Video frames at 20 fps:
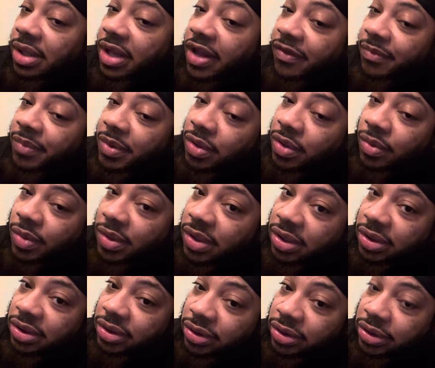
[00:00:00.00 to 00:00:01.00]
been doing it
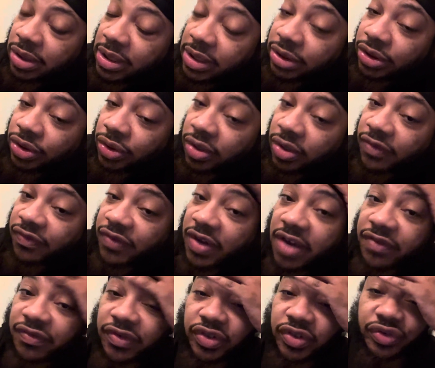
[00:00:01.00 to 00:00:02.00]
like certified
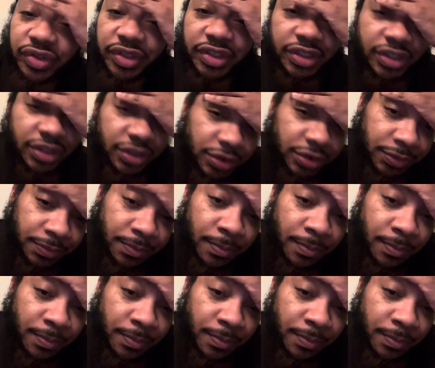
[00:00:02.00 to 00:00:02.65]
for 3 years.